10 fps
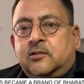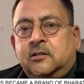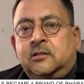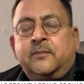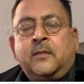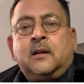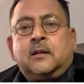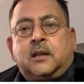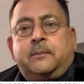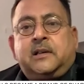So
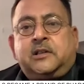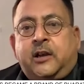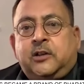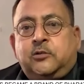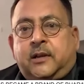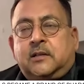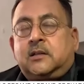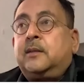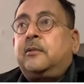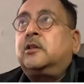the basic
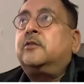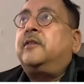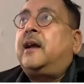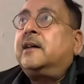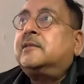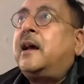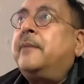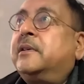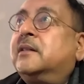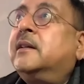education about the flowers
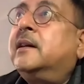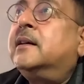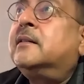happened there.